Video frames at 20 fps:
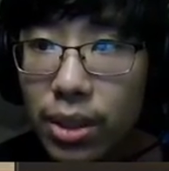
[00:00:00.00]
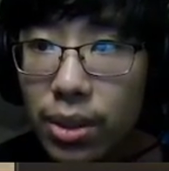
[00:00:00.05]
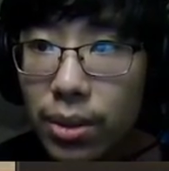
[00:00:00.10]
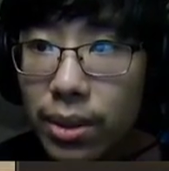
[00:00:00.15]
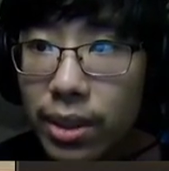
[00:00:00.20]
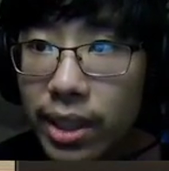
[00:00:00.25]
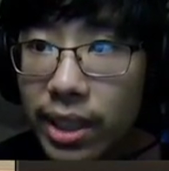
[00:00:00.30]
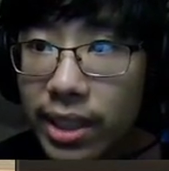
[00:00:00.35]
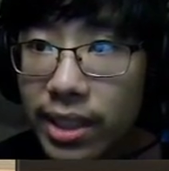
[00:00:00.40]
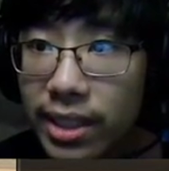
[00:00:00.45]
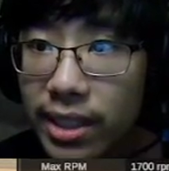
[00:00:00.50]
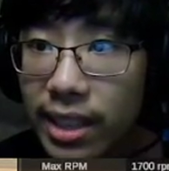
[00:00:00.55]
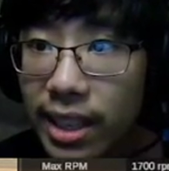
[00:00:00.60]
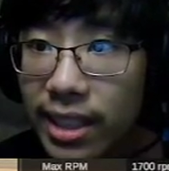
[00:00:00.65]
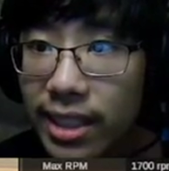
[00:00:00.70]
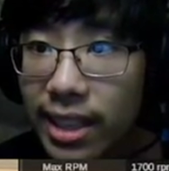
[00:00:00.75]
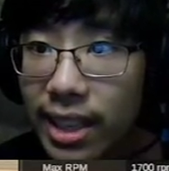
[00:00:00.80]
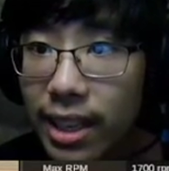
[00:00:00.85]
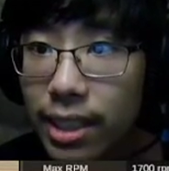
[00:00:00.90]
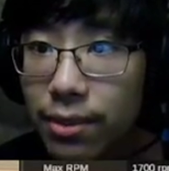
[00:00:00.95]
do like
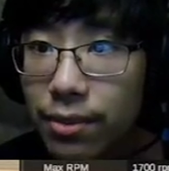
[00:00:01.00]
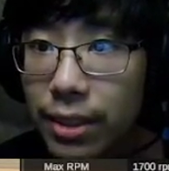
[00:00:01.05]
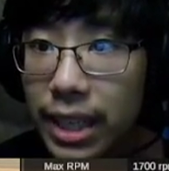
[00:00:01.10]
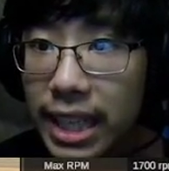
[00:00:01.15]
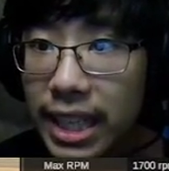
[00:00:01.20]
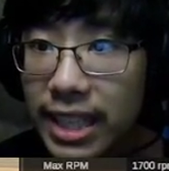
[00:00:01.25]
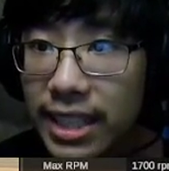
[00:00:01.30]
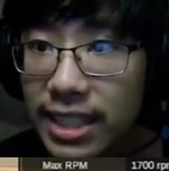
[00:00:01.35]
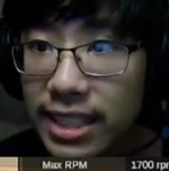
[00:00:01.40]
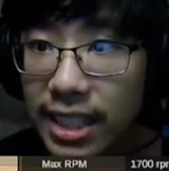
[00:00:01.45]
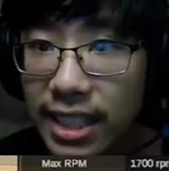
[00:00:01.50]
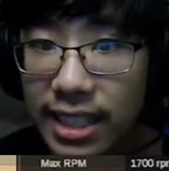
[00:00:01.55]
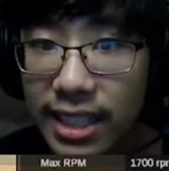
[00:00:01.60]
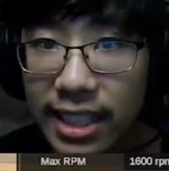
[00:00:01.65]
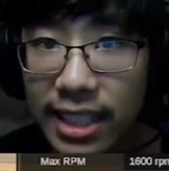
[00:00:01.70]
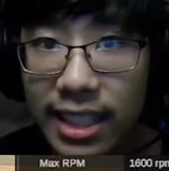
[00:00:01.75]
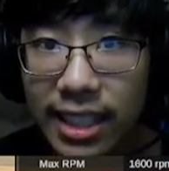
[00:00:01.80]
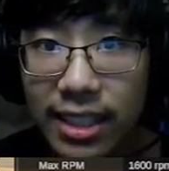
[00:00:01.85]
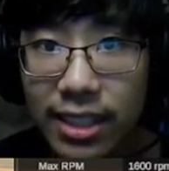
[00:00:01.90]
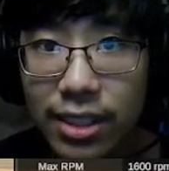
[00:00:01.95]
that, advance, and
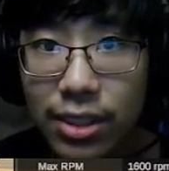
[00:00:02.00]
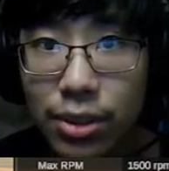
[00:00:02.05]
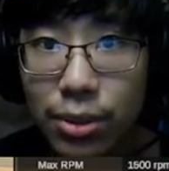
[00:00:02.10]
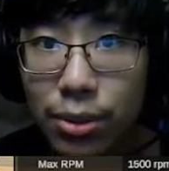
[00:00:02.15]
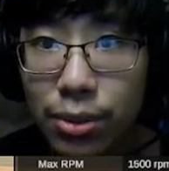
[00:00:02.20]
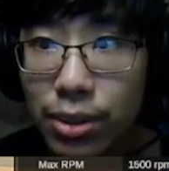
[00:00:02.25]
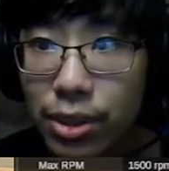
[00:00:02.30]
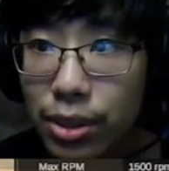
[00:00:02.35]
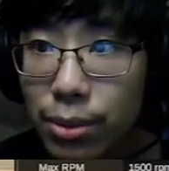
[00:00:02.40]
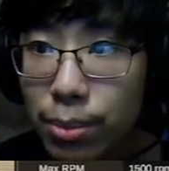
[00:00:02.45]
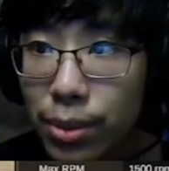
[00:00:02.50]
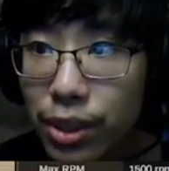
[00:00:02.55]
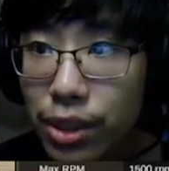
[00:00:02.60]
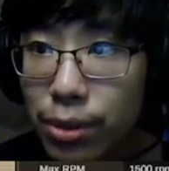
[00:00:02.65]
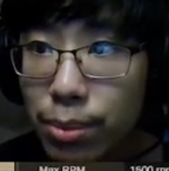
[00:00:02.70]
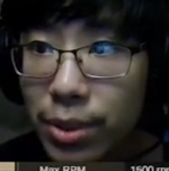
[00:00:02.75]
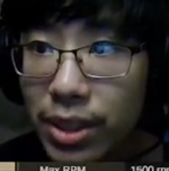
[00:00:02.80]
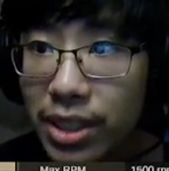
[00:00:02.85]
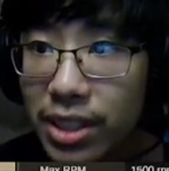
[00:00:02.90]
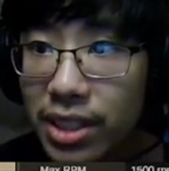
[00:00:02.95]
then do
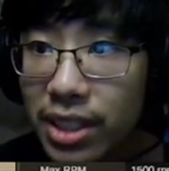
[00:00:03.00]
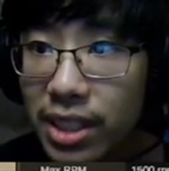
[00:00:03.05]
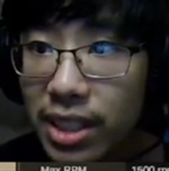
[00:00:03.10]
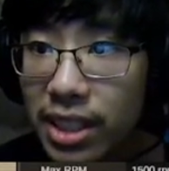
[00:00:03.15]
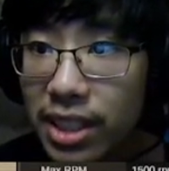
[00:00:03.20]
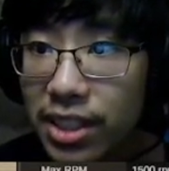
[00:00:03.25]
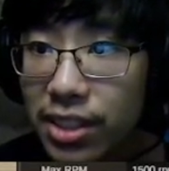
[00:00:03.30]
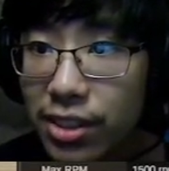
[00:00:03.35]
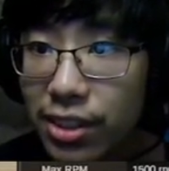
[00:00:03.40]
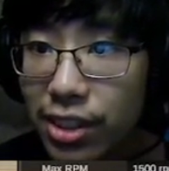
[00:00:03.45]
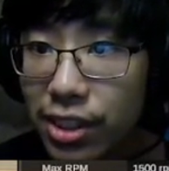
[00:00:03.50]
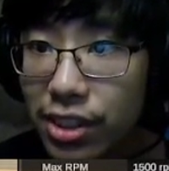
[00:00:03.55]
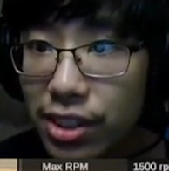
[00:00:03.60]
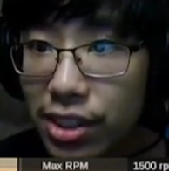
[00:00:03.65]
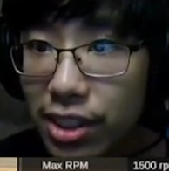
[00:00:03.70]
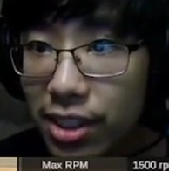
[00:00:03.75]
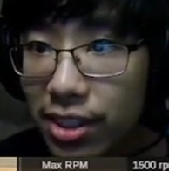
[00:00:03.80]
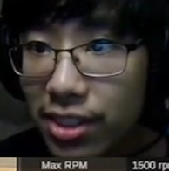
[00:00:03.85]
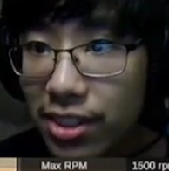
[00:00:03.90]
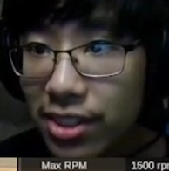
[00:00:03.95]
displacement,
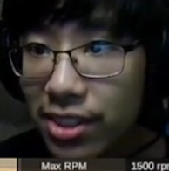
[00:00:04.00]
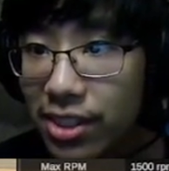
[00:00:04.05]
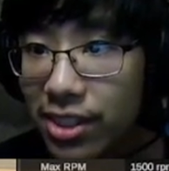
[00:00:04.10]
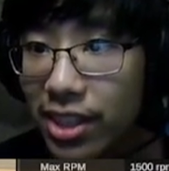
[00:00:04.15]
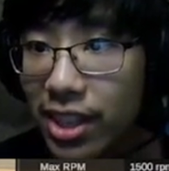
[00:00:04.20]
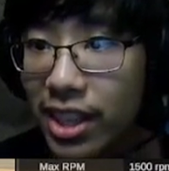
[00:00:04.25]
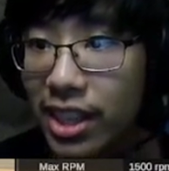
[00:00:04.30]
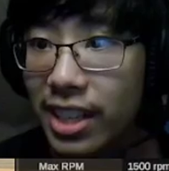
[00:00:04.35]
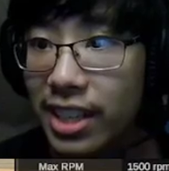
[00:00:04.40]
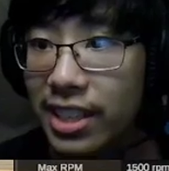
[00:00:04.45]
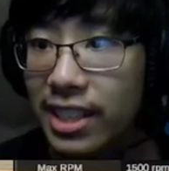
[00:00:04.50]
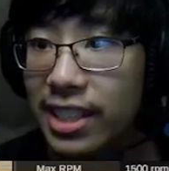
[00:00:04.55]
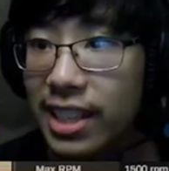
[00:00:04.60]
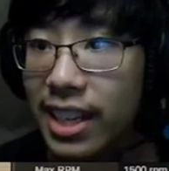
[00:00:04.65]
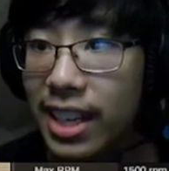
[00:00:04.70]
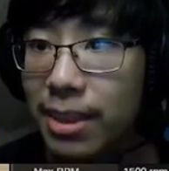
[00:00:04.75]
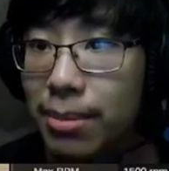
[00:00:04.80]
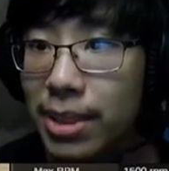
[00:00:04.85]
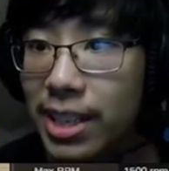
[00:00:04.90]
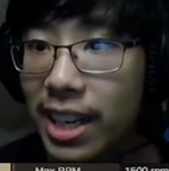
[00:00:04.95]
6-cylinder,
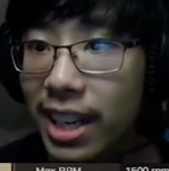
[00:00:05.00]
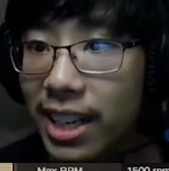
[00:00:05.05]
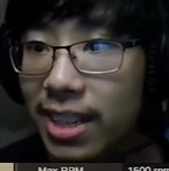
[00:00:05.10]
yop,